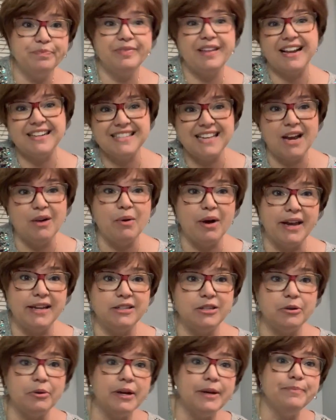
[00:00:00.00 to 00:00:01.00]
That's how I
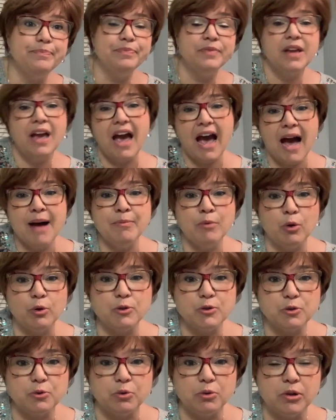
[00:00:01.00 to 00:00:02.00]
do it. I'm
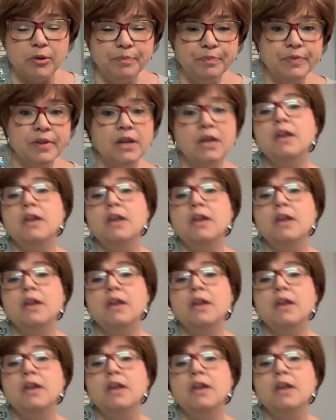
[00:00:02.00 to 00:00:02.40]
old school.